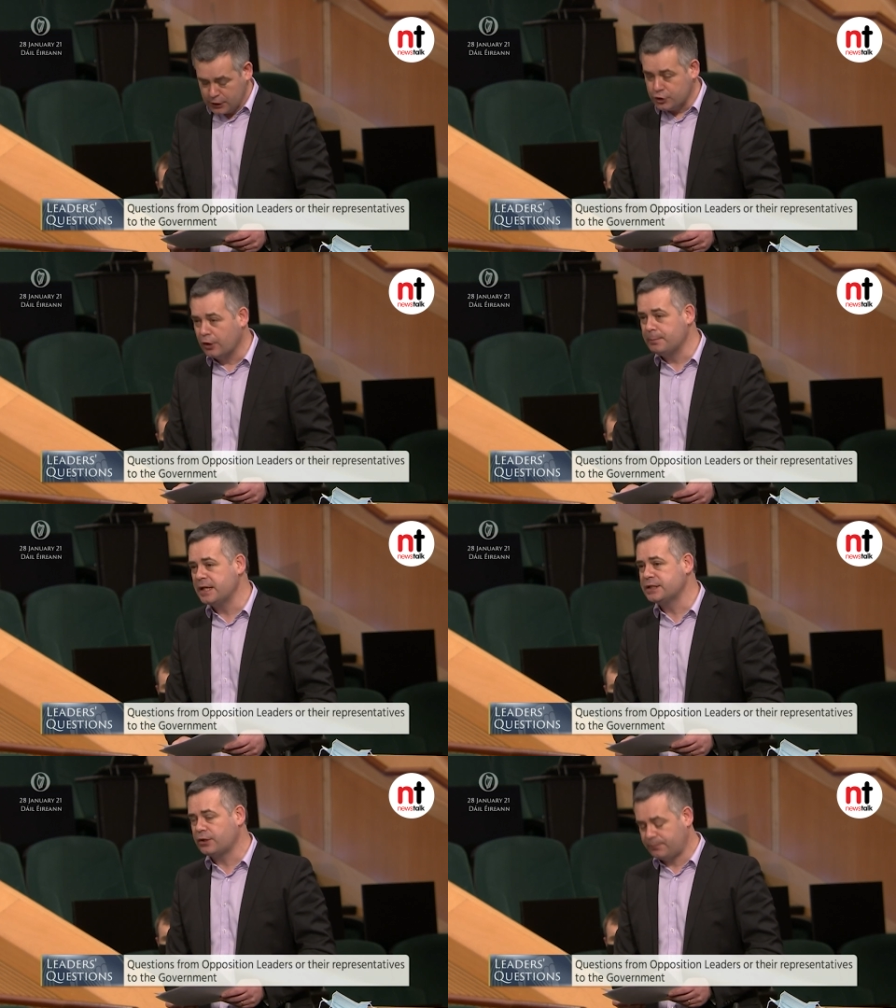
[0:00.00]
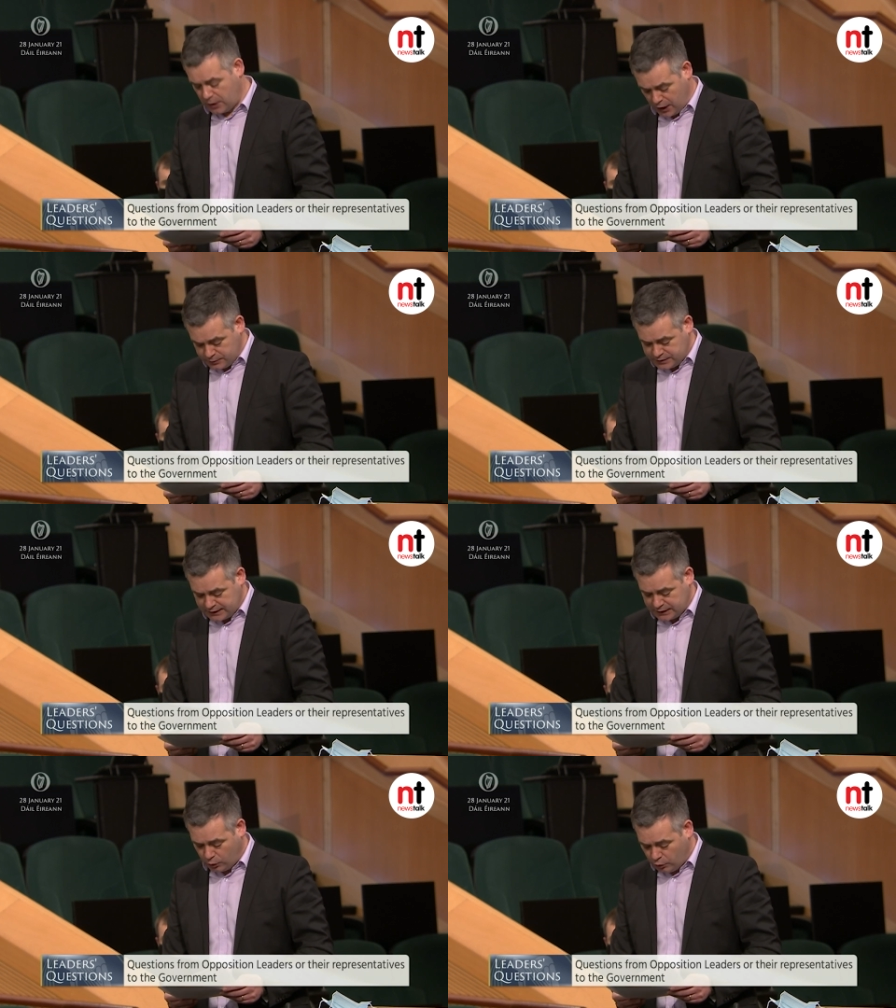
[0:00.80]
Your Minister for
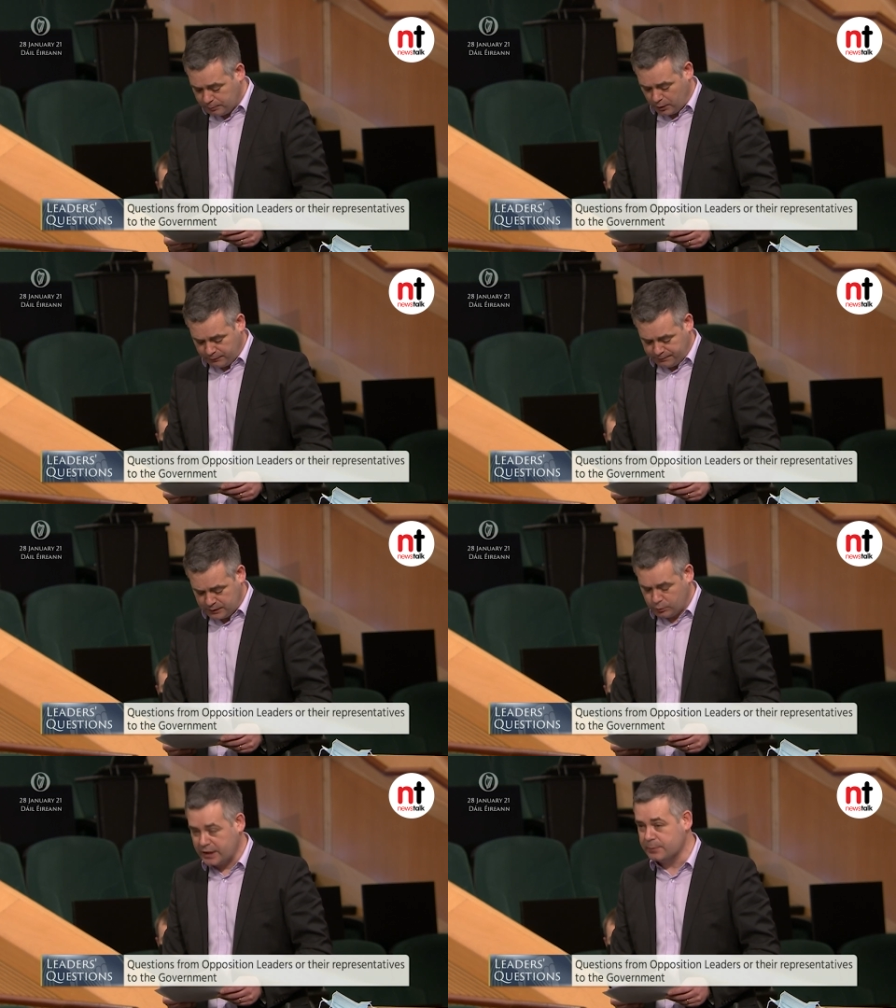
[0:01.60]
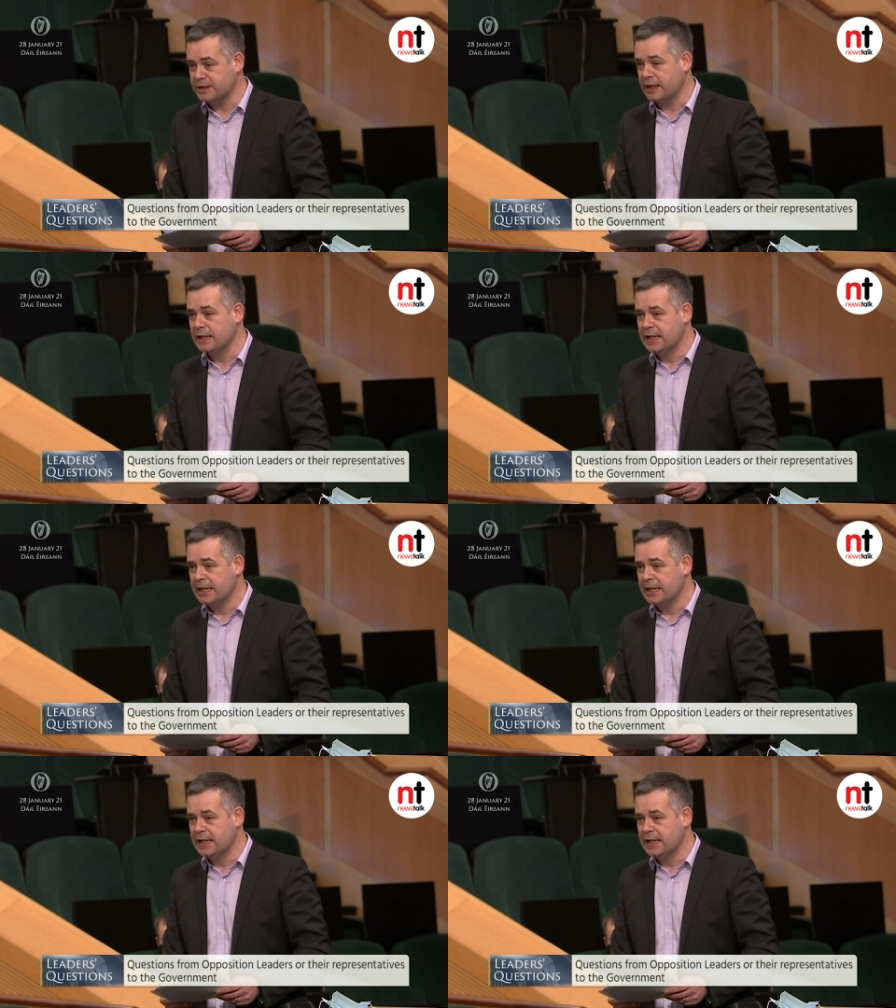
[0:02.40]
Housing, Eoghan Murphy, when he was in